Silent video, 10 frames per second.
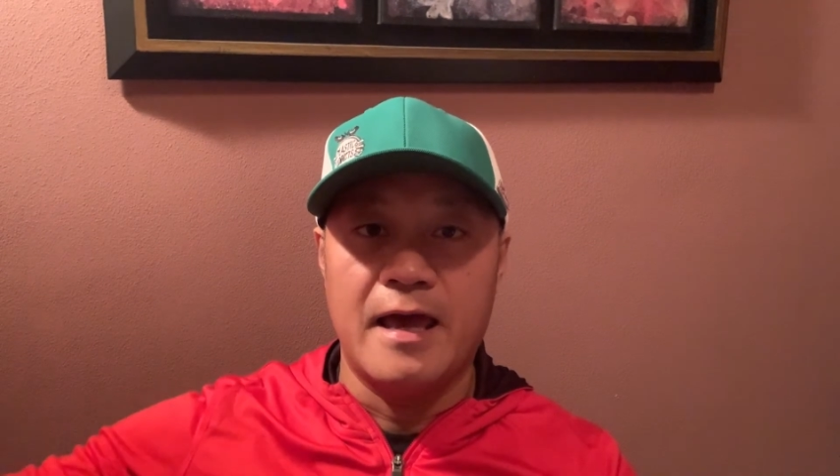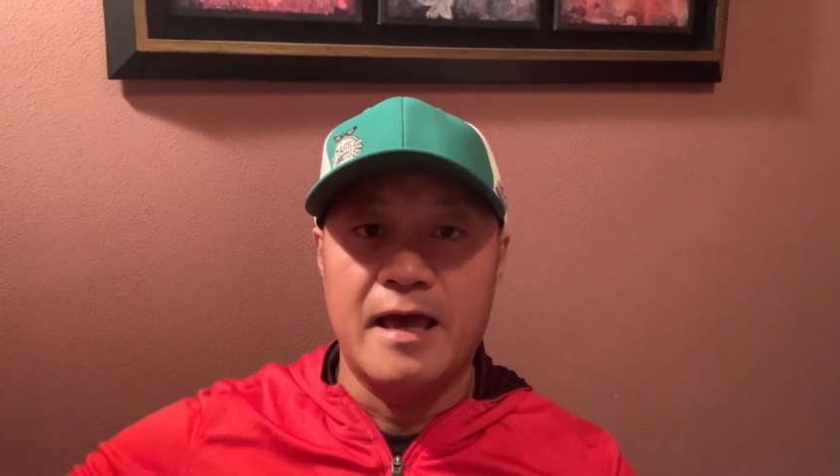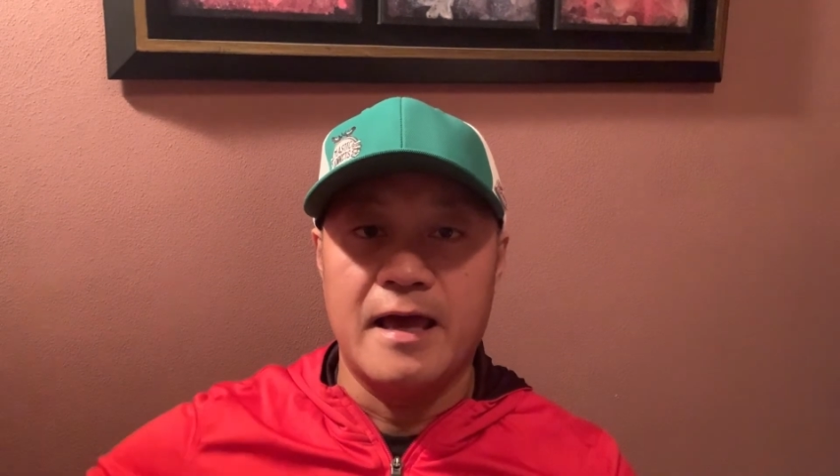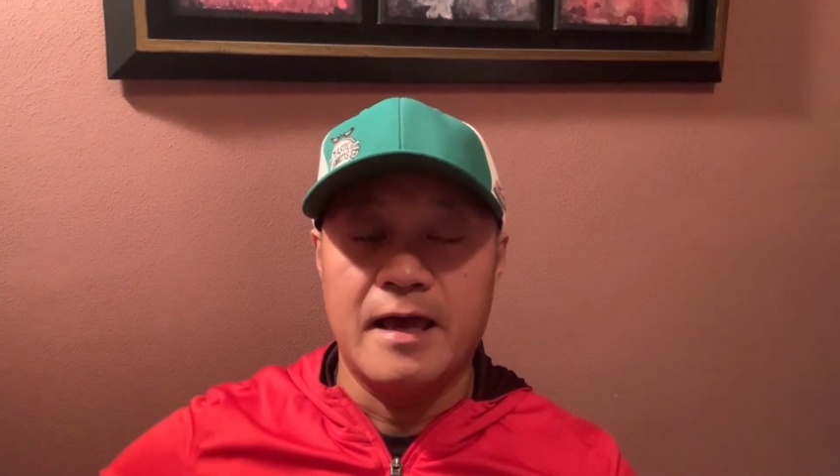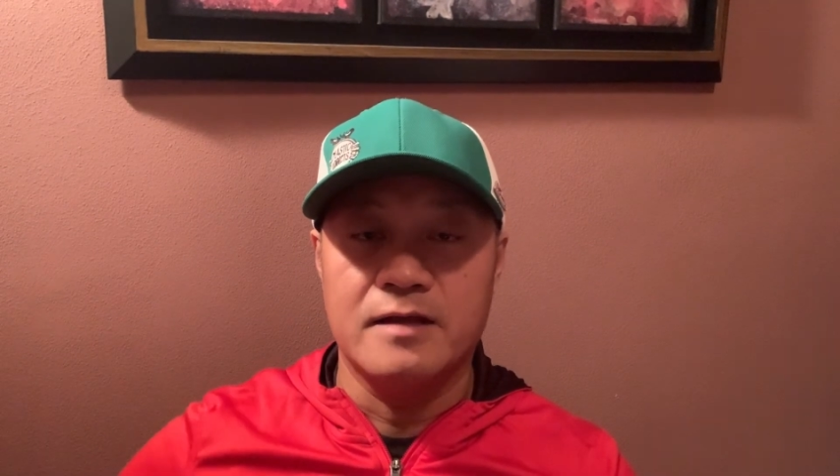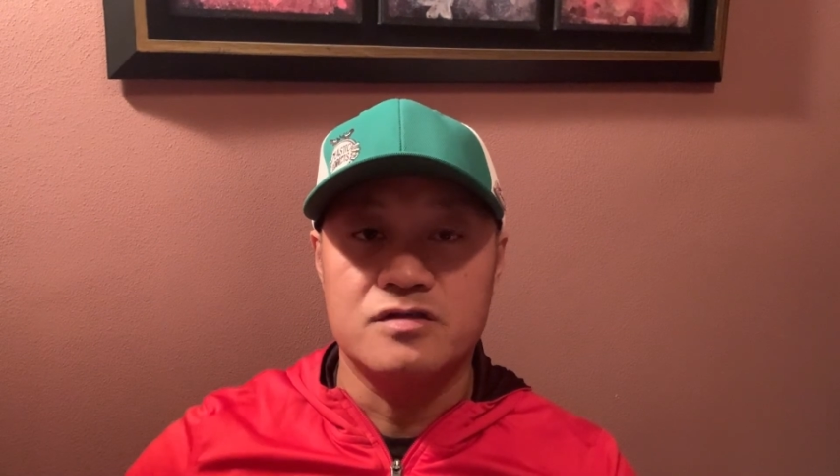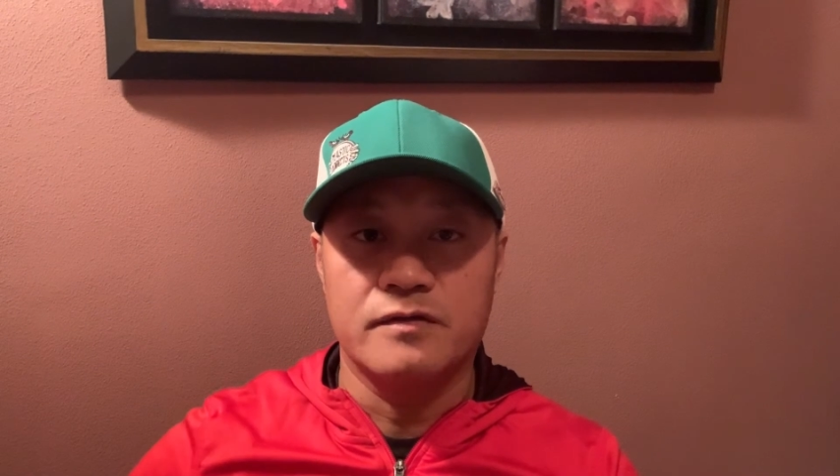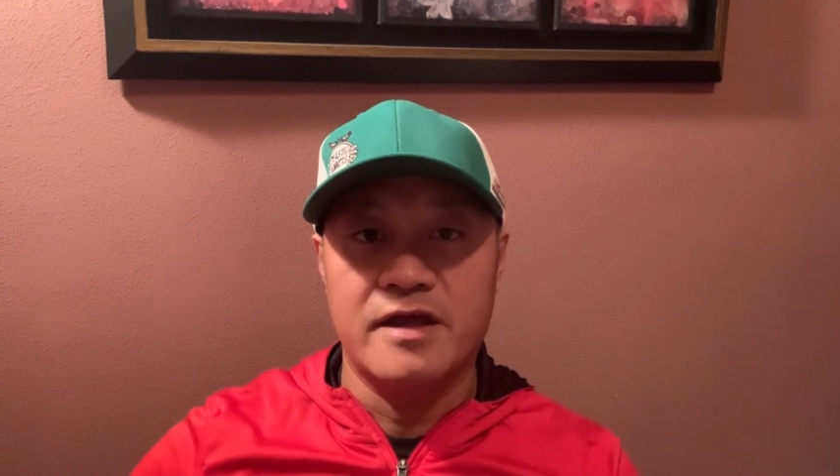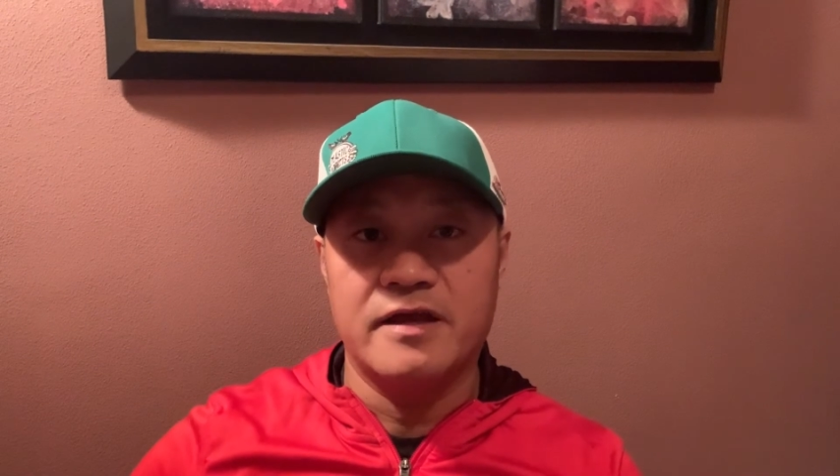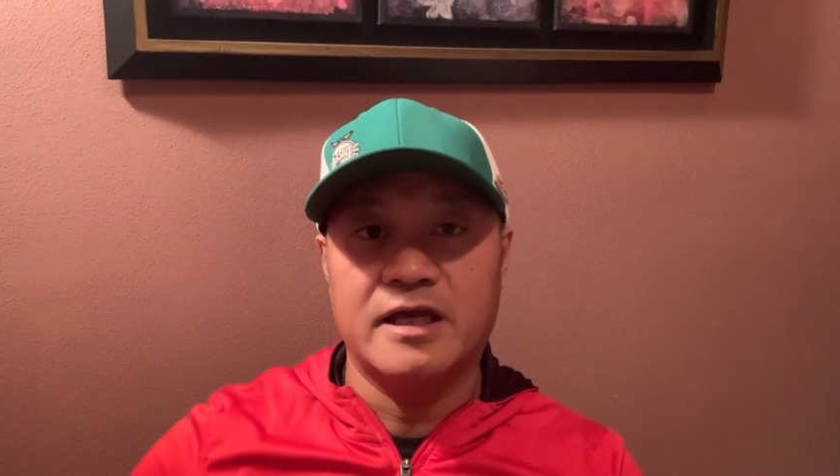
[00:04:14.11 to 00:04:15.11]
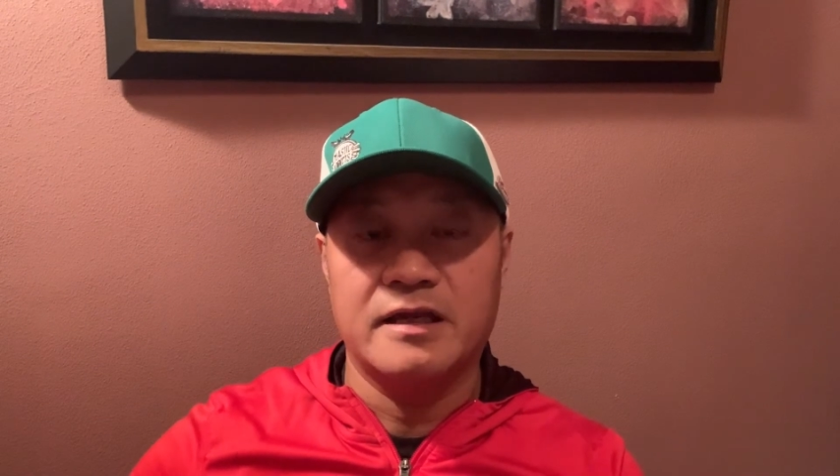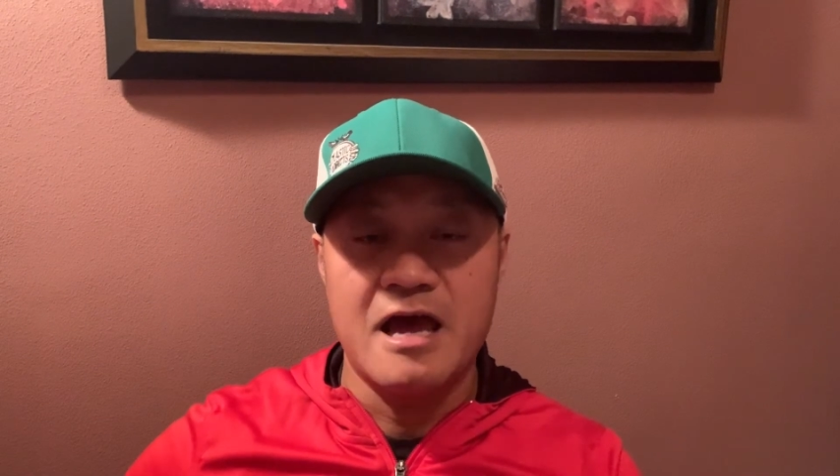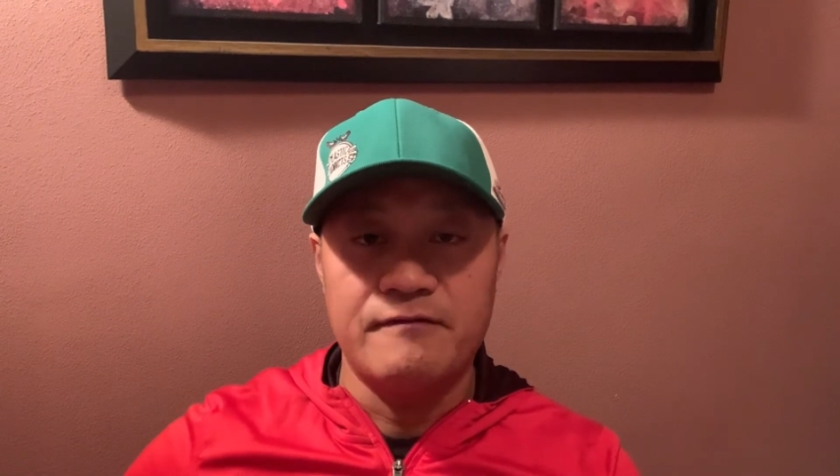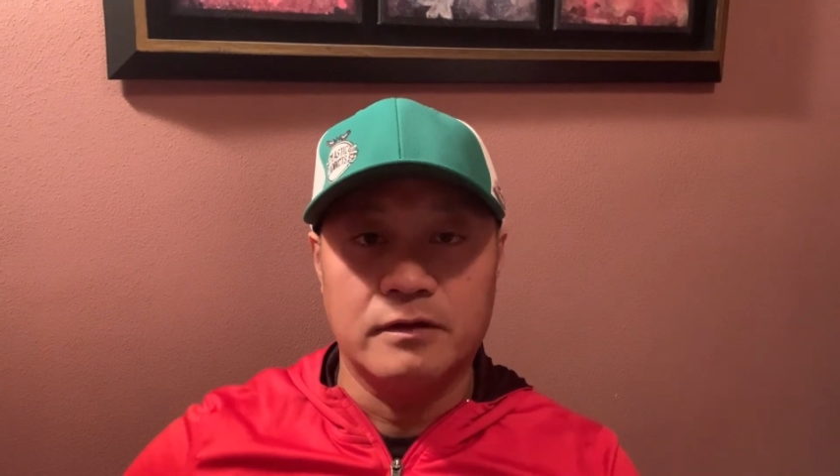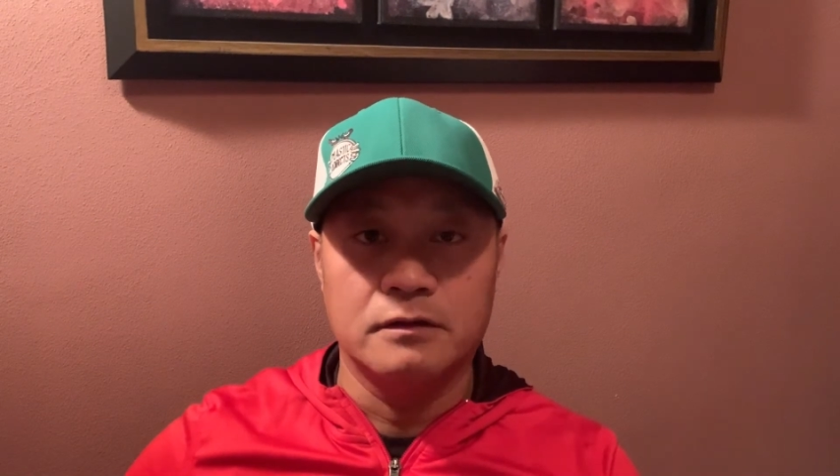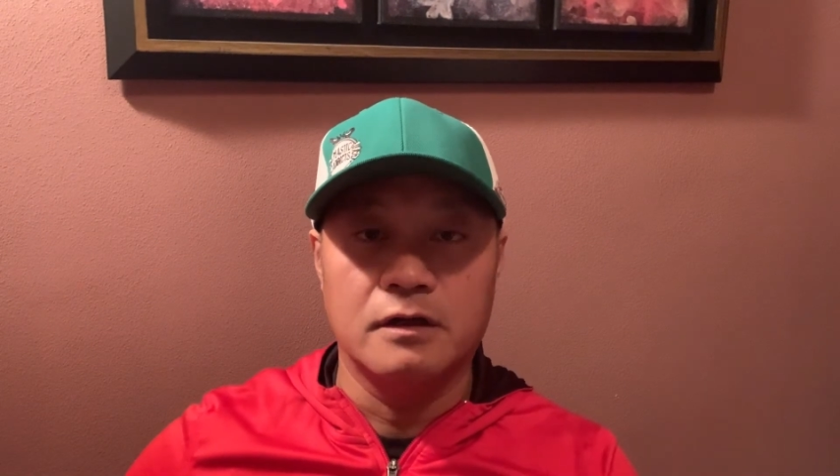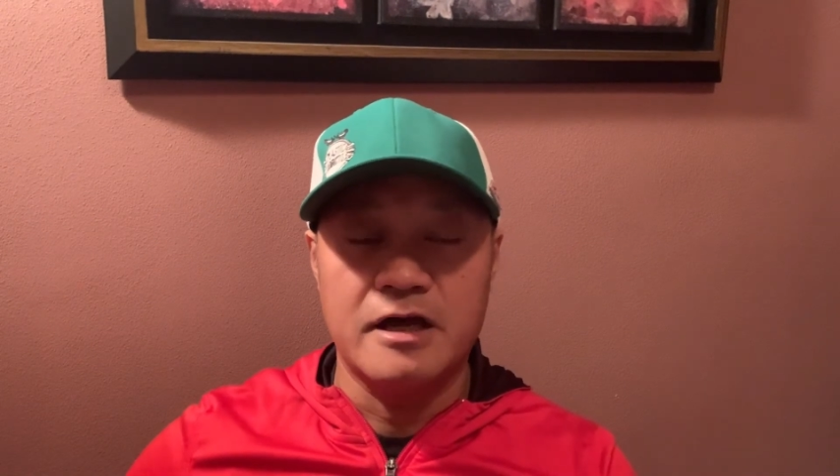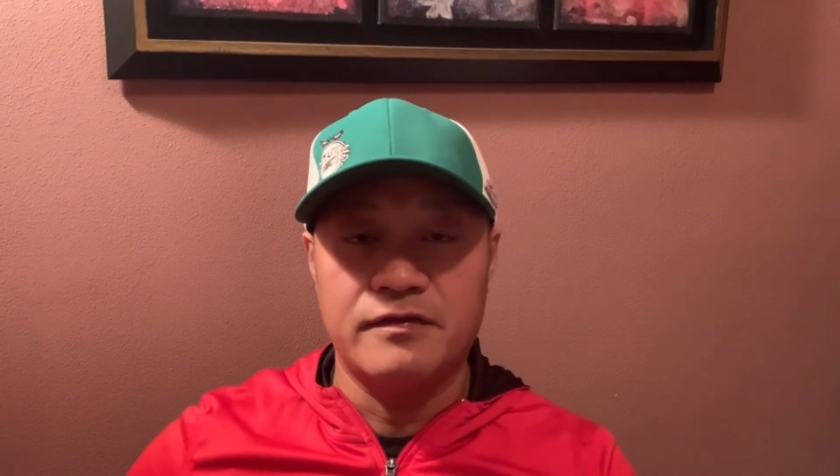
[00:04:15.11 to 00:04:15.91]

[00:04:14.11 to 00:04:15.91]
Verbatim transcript: and, and, so that they can have a look